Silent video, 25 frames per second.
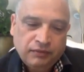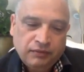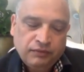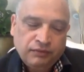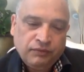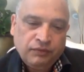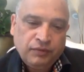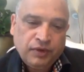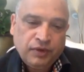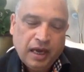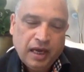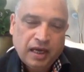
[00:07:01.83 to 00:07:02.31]

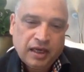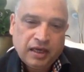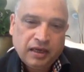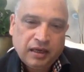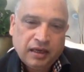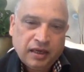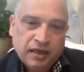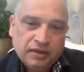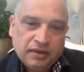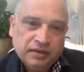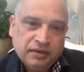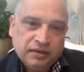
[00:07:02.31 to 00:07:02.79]
we had
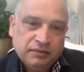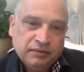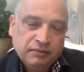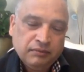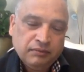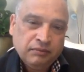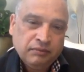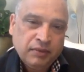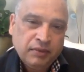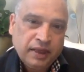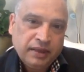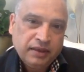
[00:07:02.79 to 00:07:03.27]

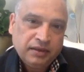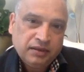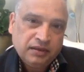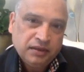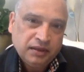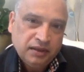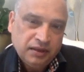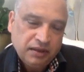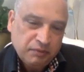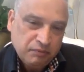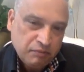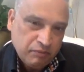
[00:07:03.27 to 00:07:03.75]
my
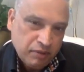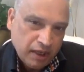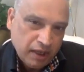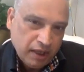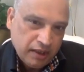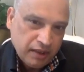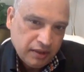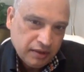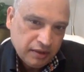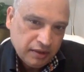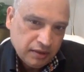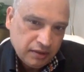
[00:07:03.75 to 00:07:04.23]
third
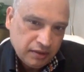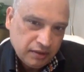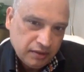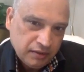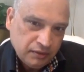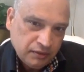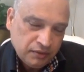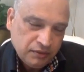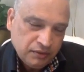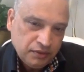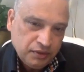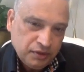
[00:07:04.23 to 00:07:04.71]
partner
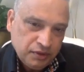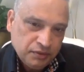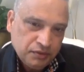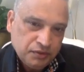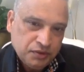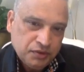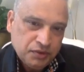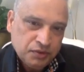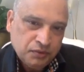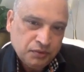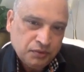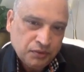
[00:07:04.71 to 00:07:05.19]
who
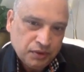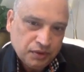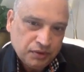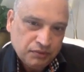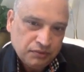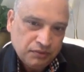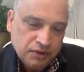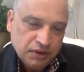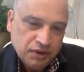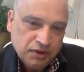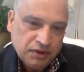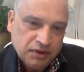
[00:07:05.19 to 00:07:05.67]
used to work
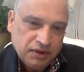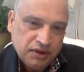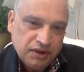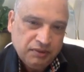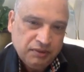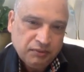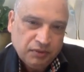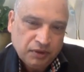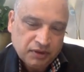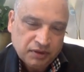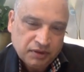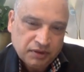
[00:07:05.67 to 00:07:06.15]
with the
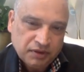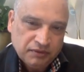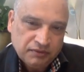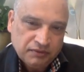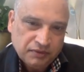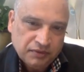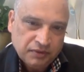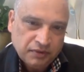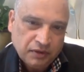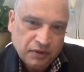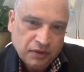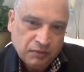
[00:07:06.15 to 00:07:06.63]
Tim Horton
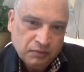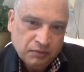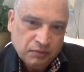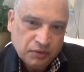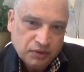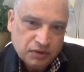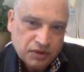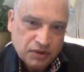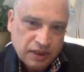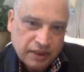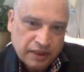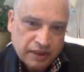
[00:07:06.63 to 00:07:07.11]
for
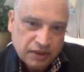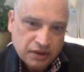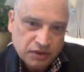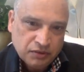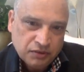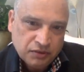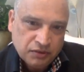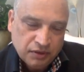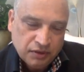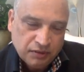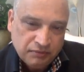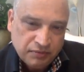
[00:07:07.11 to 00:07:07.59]
almost like
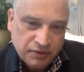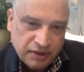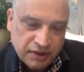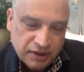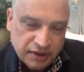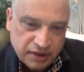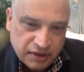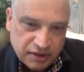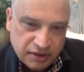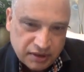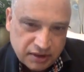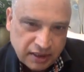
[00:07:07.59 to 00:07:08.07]
12
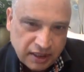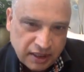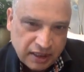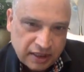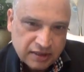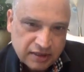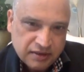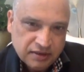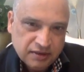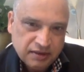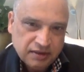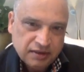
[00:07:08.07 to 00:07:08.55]
years
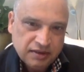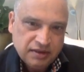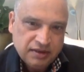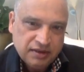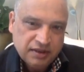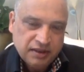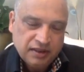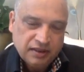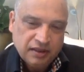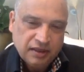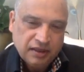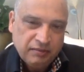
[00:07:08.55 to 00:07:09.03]
as a
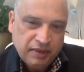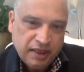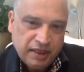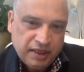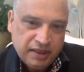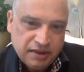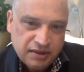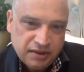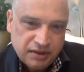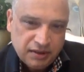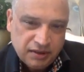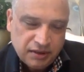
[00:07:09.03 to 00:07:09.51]
general
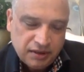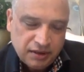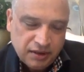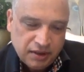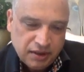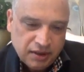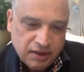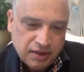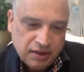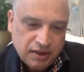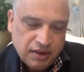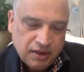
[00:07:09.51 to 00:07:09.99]
manager.
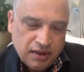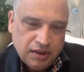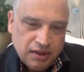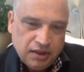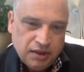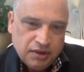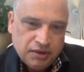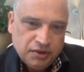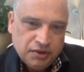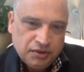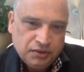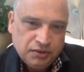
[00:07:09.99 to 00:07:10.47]

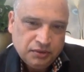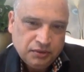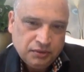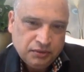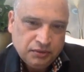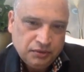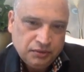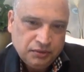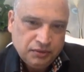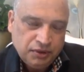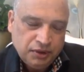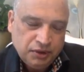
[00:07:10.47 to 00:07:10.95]

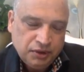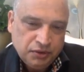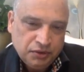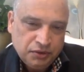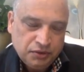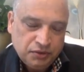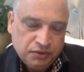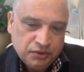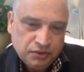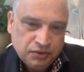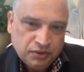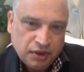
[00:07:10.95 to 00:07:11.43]
So he
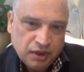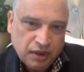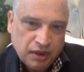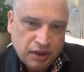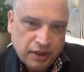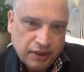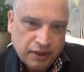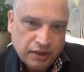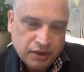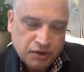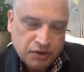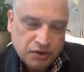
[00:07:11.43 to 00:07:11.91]
used to run
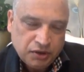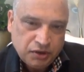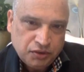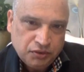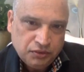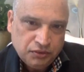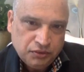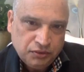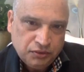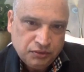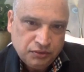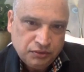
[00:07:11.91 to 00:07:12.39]
like
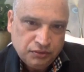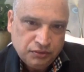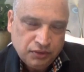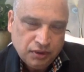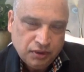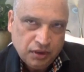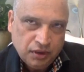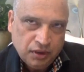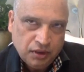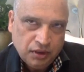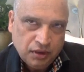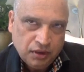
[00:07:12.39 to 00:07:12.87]
two
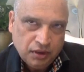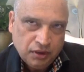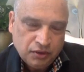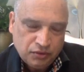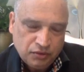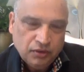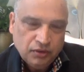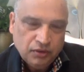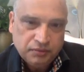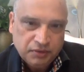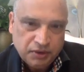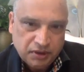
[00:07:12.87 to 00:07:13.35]

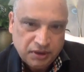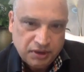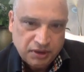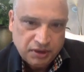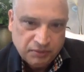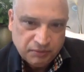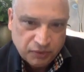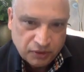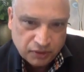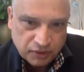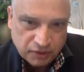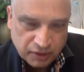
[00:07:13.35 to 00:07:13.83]
of the
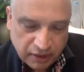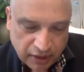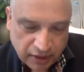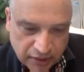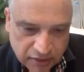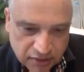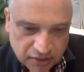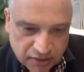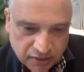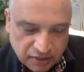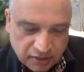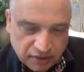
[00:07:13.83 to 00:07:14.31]
Tim Horton
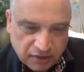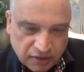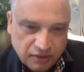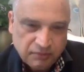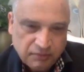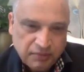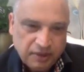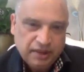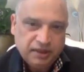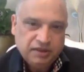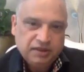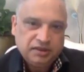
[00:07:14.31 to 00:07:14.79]
as a general
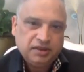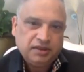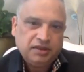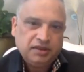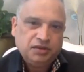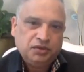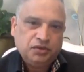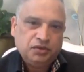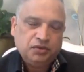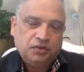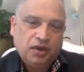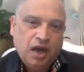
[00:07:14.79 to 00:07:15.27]
manager.
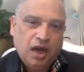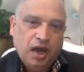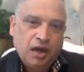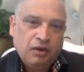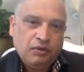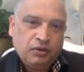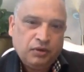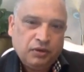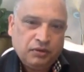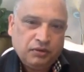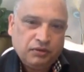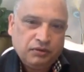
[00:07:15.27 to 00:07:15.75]

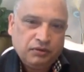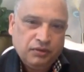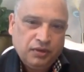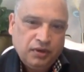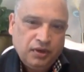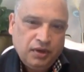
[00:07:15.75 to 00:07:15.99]
So